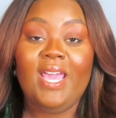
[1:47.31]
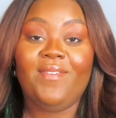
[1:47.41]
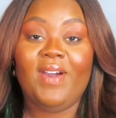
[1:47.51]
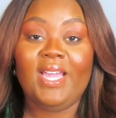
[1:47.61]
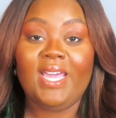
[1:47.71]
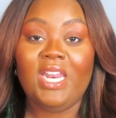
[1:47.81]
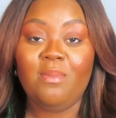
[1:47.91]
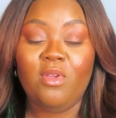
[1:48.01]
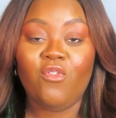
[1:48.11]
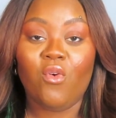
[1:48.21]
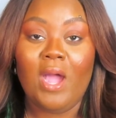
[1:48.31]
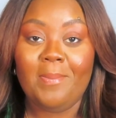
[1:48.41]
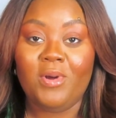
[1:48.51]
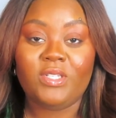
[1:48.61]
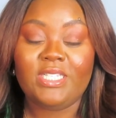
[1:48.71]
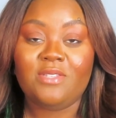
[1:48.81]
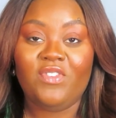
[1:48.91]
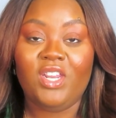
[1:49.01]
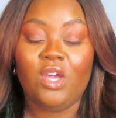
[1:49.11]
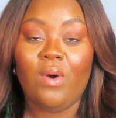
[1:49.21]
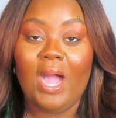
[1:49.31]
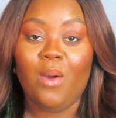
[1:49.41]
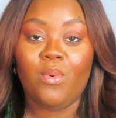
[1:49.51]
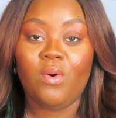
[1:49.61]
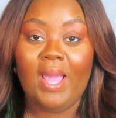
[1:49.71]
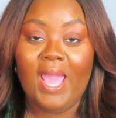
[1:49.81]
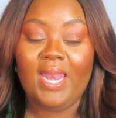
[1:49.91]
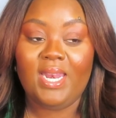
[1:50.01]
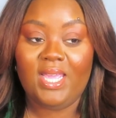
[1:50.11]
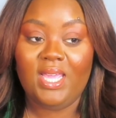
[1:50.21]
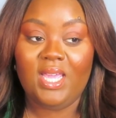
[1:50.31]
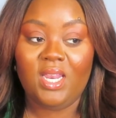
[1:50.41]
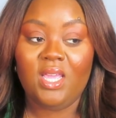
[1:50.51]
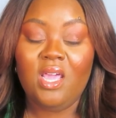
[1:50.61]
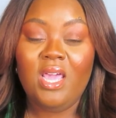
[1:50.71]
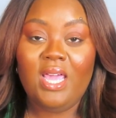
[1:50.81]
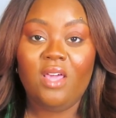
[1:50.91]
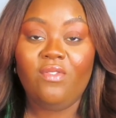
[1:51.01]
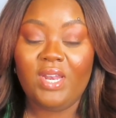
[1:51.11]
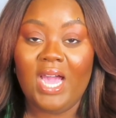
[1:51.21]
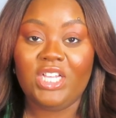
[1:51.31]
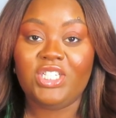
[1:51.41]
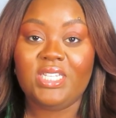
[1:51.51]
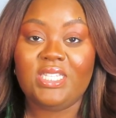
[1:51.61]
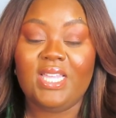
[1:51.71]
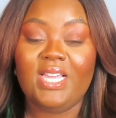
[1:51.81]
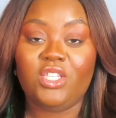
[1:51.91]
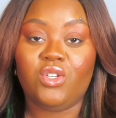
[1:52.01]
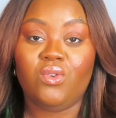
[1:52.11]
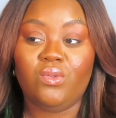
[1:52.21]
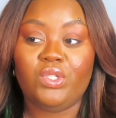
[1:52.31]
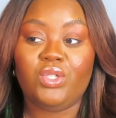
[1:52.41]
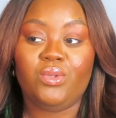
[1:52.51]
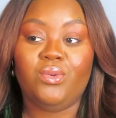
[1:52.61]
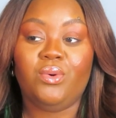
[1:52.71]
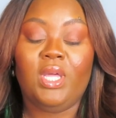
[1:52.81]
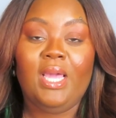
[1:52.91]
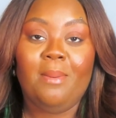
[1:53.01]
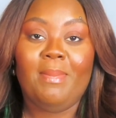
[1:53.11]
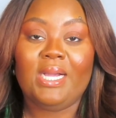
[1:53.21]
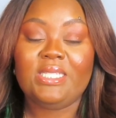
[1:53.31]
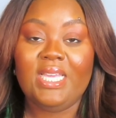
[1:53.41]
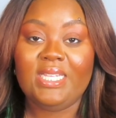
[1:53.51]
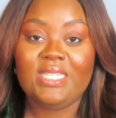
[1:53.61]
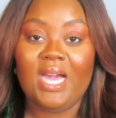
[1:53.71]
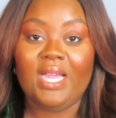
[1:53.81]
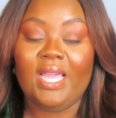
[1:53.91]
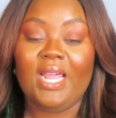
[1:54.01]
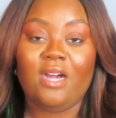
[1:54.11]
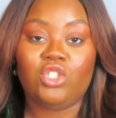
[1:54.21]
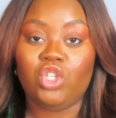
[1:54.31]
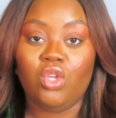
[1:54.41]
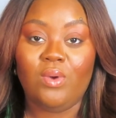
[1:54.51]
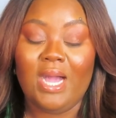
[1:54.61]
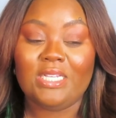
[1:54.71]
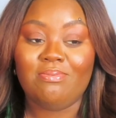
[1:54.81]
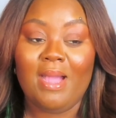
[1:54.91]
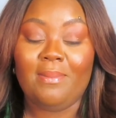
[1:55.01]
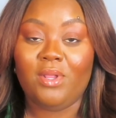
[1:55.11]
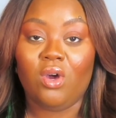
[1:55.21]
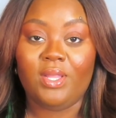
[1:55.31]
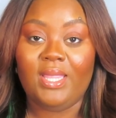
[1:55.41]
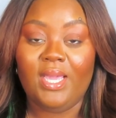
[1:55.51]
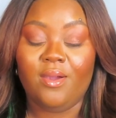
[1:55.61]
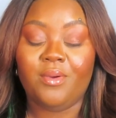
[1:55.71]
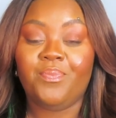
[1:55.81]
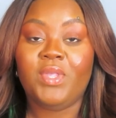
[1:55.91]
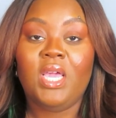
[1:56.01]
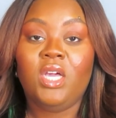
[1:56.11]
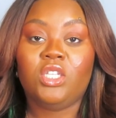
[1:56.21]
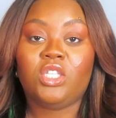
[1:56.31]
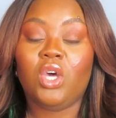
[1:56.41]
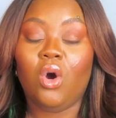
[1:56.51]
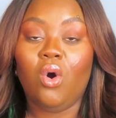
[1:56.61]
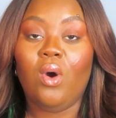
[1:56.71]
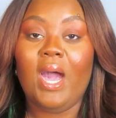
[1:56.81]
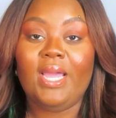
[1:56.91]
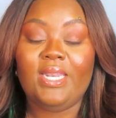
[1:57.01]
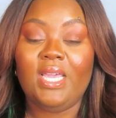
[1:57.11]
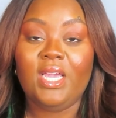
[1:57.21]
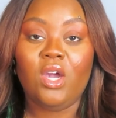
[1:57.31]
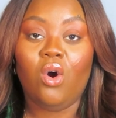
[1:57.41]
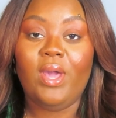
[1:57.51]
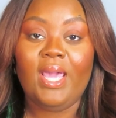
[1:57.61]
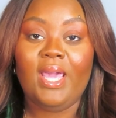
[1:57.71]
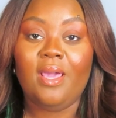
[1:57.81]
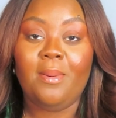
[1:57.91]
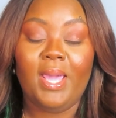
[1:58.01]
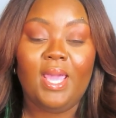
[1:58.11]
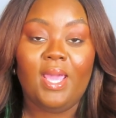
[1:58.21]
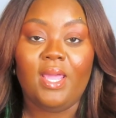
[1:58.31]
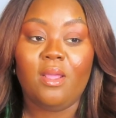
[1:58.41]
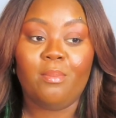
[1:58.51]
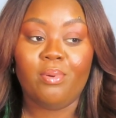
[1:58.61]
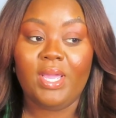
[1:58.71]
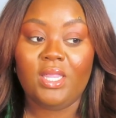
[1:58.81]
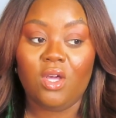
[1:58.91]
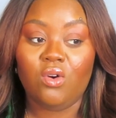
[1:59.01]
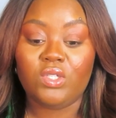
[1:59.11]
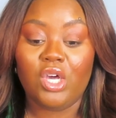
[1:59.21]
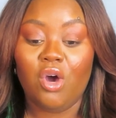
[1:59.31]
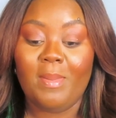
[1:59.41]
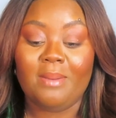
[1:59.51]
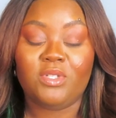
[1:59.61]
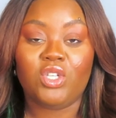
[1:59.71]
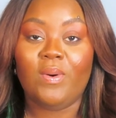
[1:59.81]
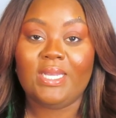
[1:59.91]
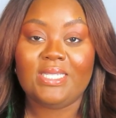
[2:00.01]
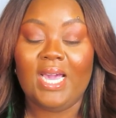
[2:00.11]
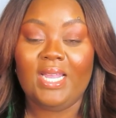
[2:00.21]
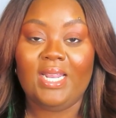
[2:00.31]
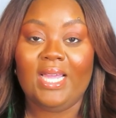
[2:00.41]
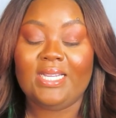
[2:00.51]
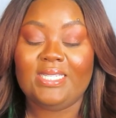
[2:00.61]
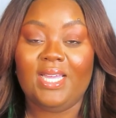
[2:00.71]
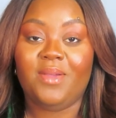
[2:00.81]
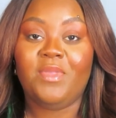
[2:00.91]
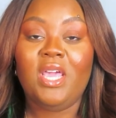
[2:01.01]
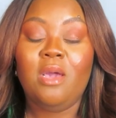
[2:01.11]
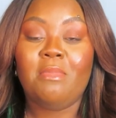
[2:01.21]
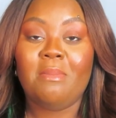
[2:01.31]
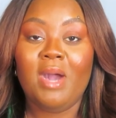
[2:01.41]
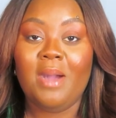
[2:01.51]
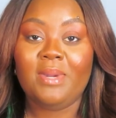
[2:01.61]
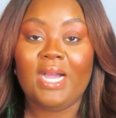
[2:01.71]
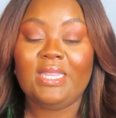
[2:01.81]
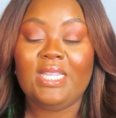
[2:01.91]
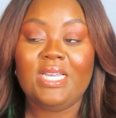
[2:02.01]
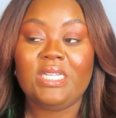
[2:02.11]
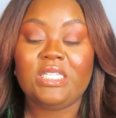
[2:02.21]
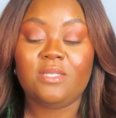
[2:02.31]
If I get it before I post this video, I will add it in. If not, just stay tuned to my TikTok and I'll show you guys probably on there. So I did go ahead and bring those home. I'm so excited. Like I said, my mom got these